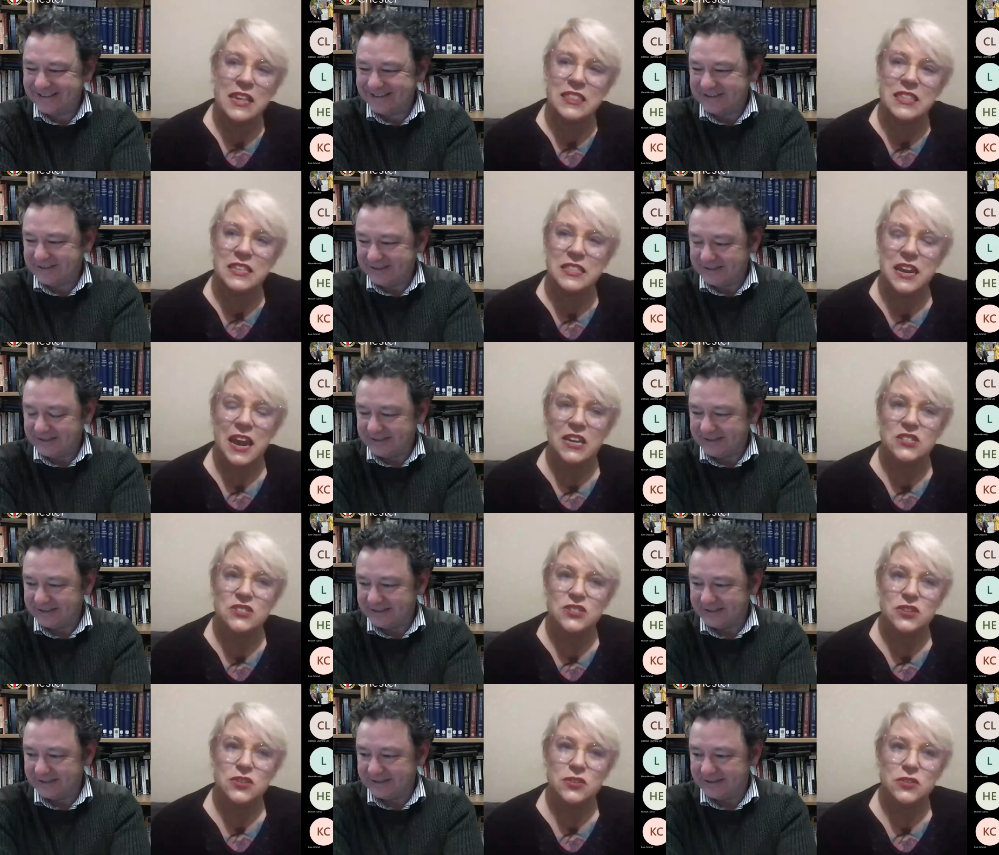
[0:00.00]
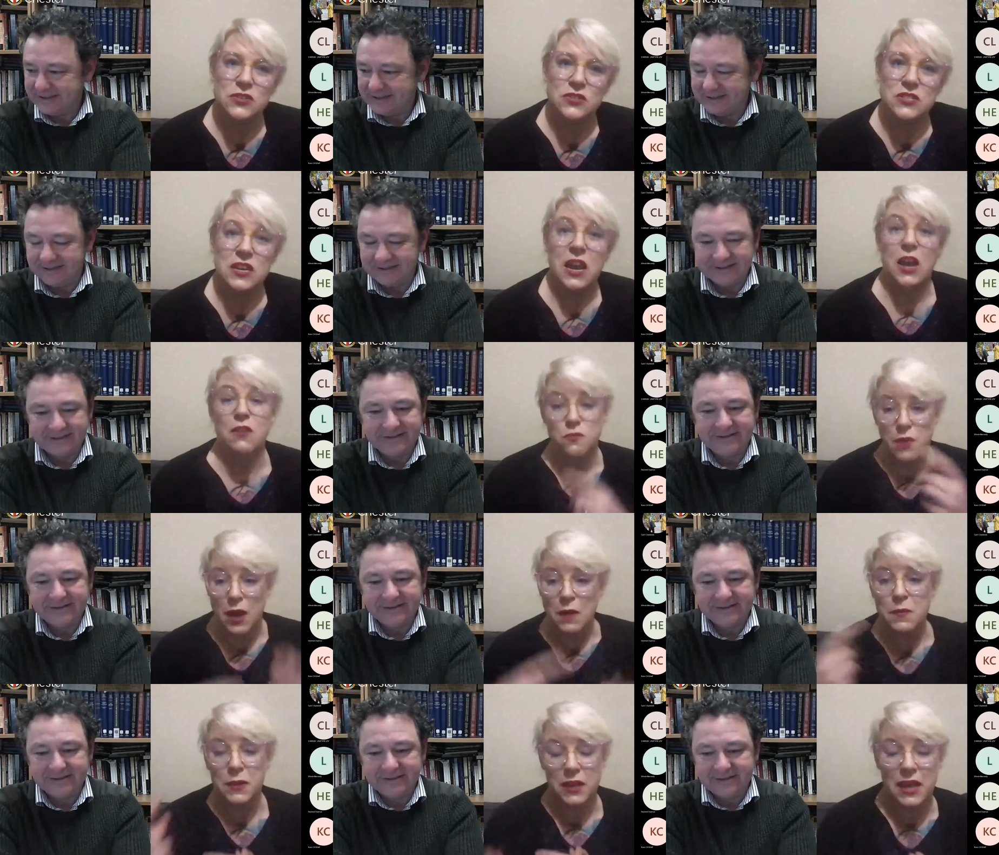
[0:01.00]
Speaker 1: anything that i can do to kind of
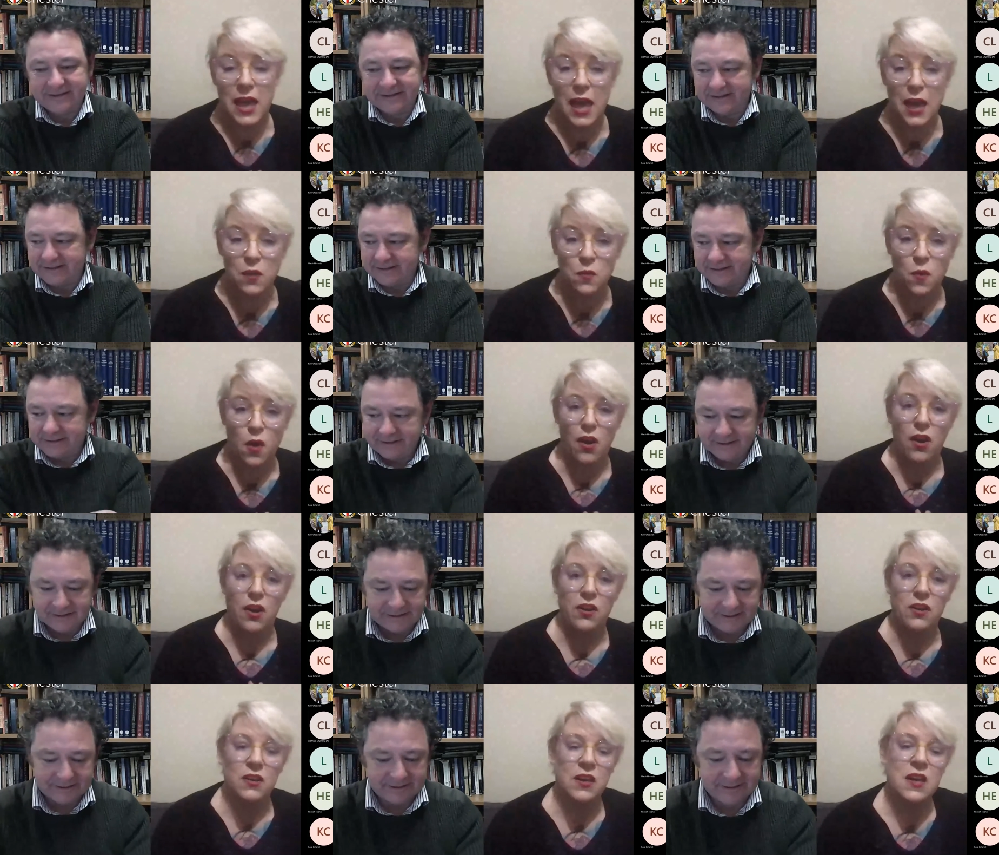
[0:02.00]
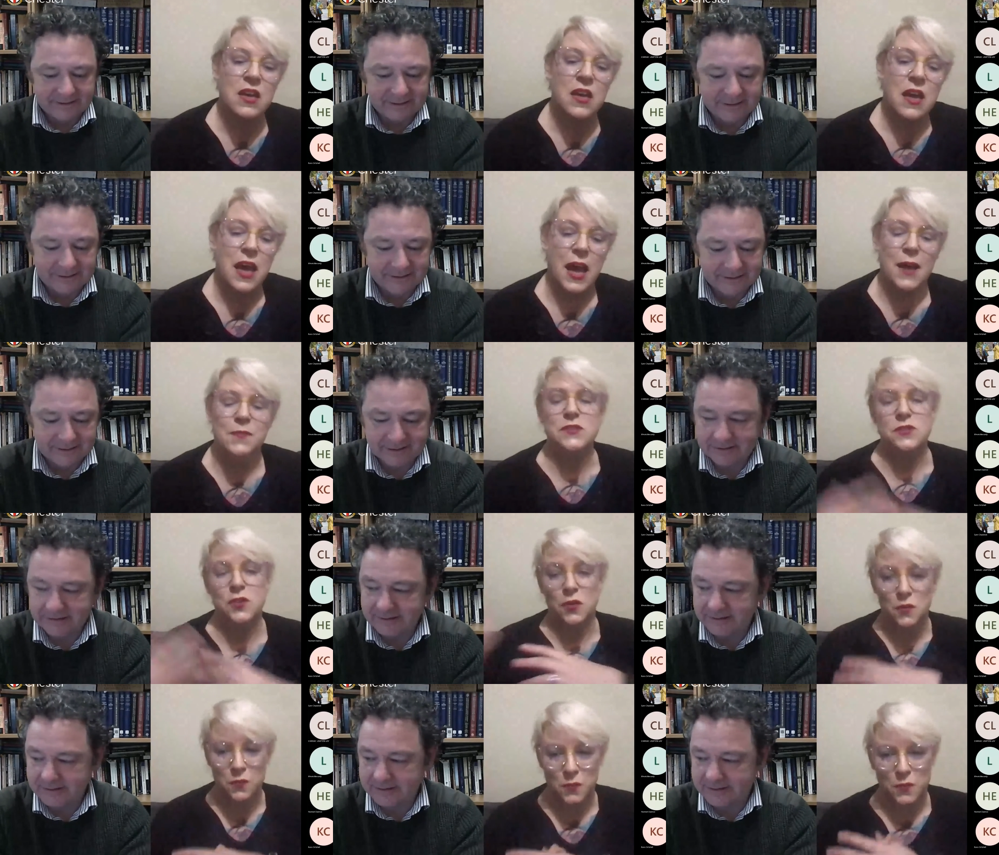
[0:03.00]
replicate work um,
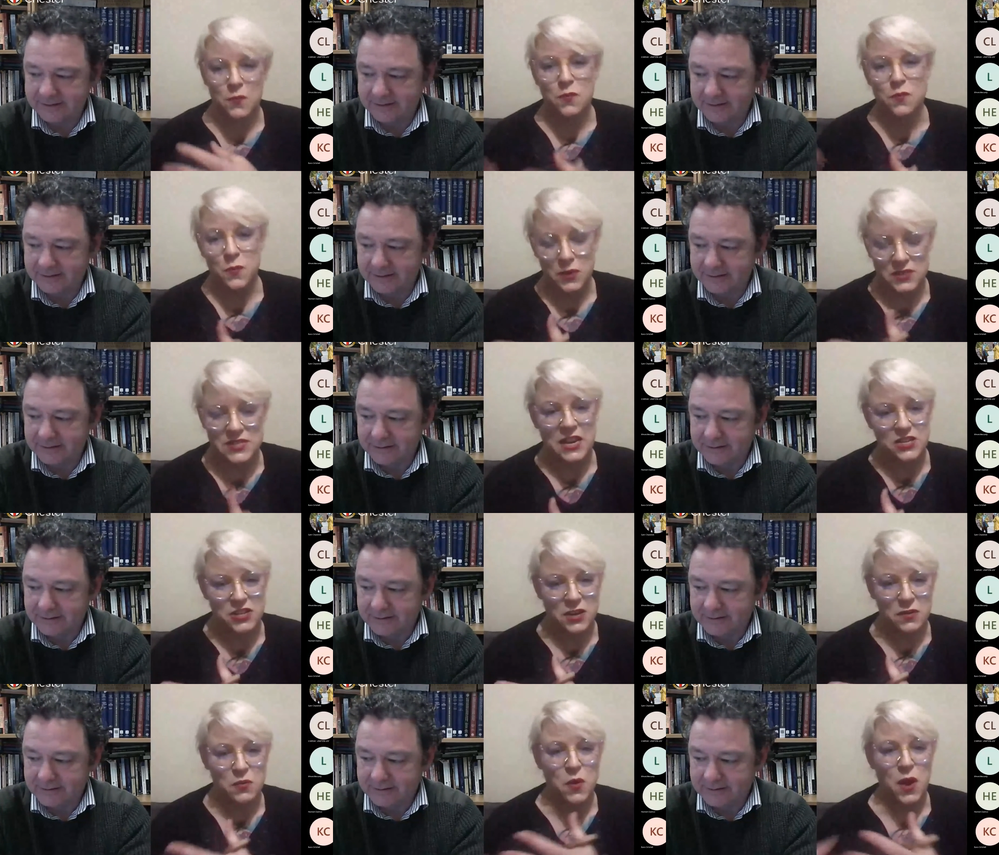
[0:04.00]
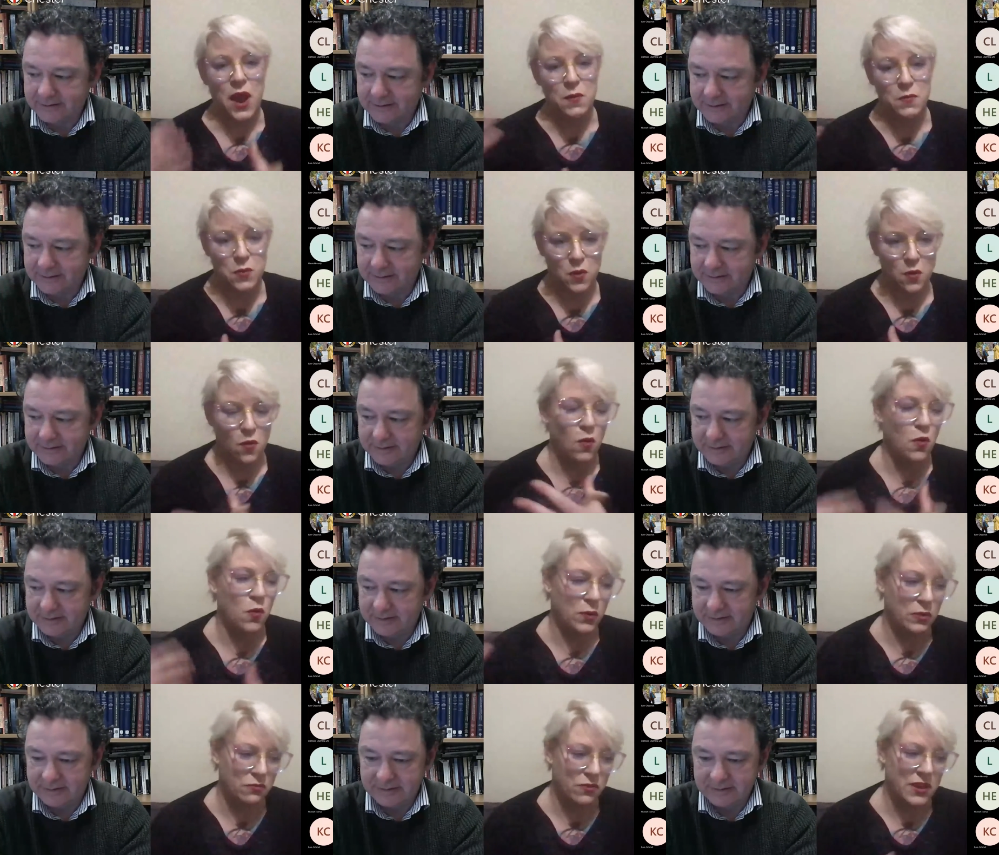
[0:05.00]
so with teaching prep
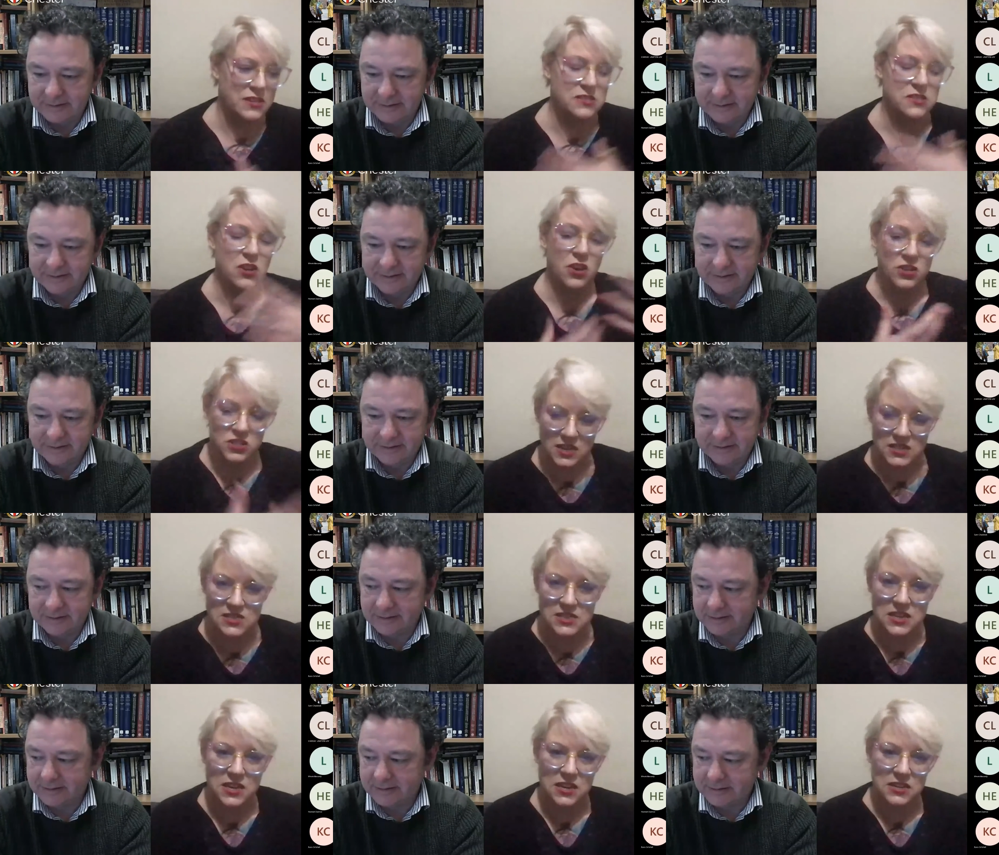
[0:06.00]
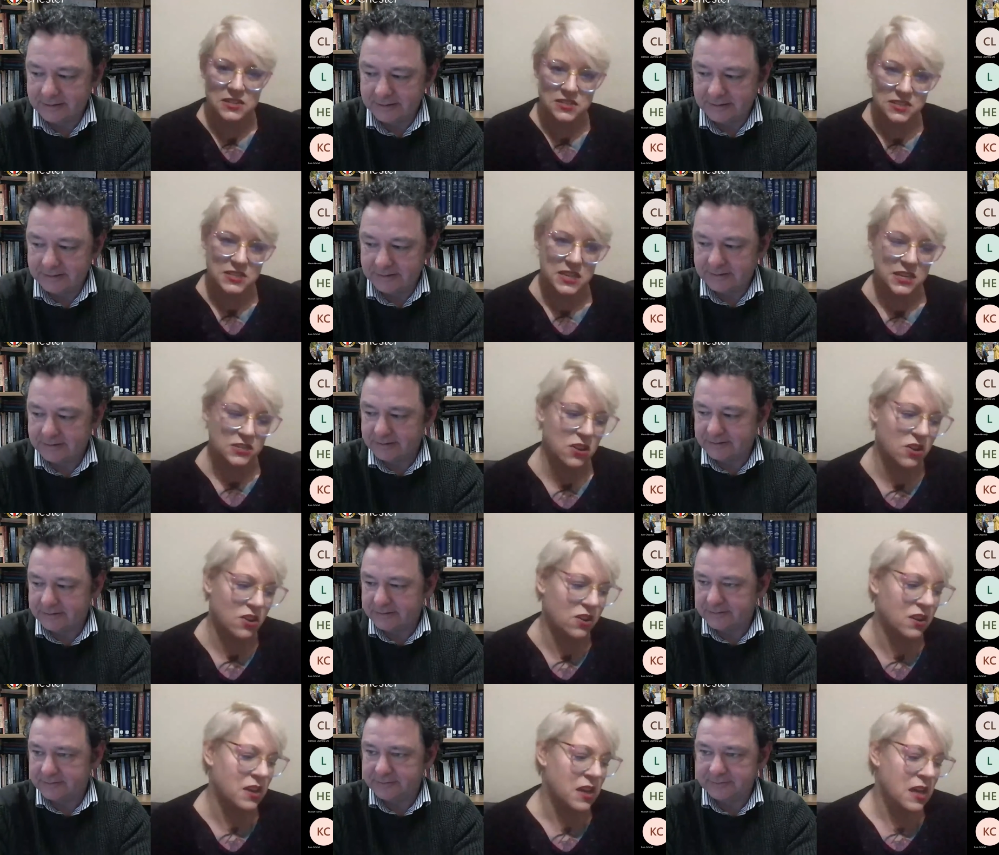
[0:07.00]
or with research into to
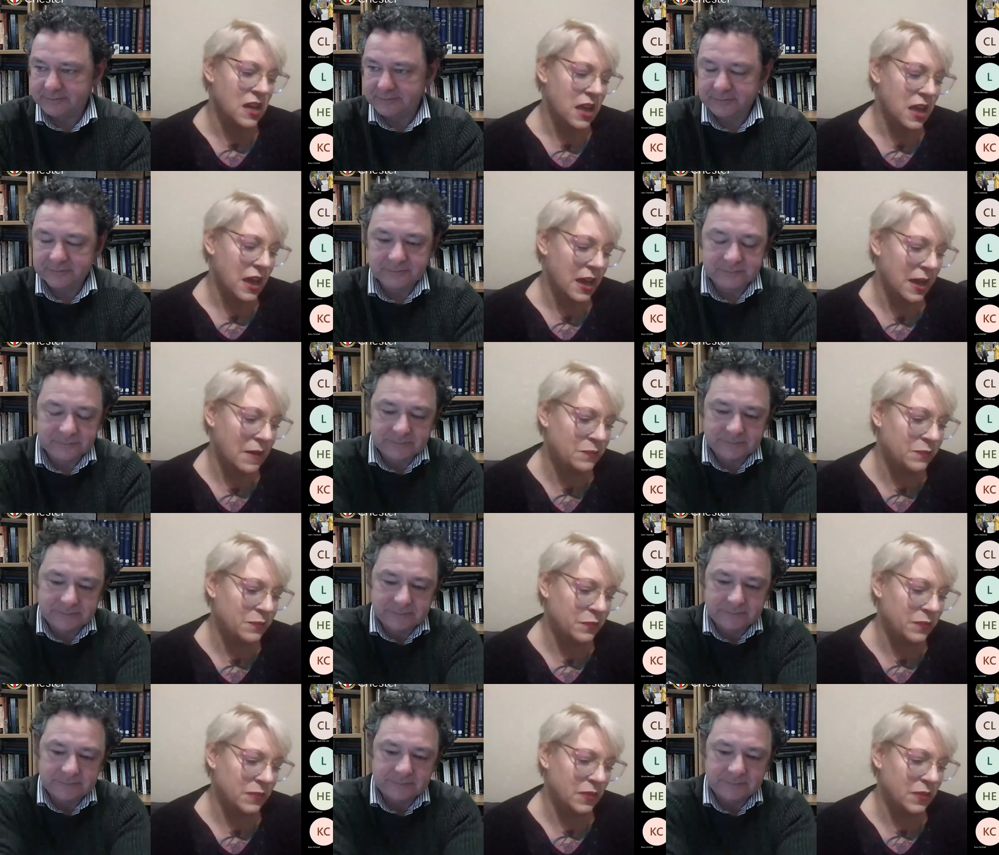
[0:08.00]
TikTok, um,